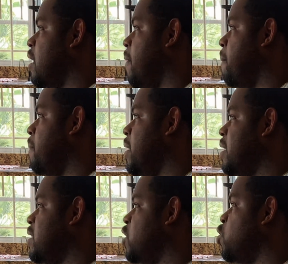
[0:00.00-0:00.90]
May
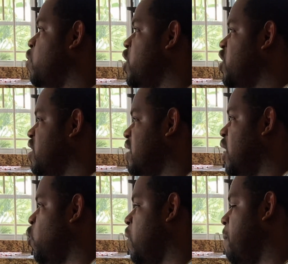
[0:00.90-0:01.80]
situations that
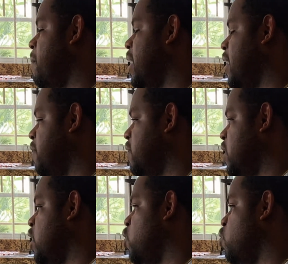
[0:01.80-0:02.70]
where men have
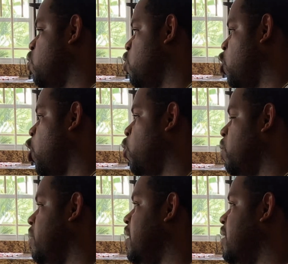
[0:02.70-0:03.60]
said no, God will
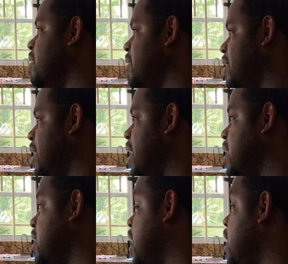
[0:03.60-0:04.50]
begin to say
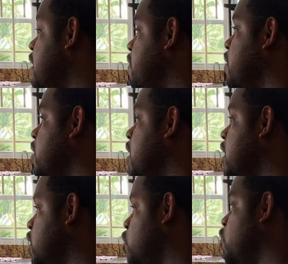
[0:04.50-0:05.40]
yes. And even
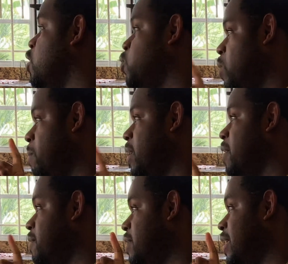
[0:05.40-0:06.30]
situations where men
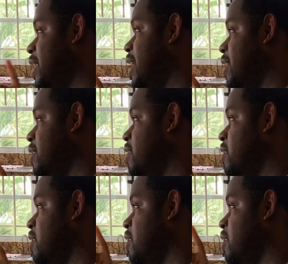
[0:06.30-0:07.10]
have said yes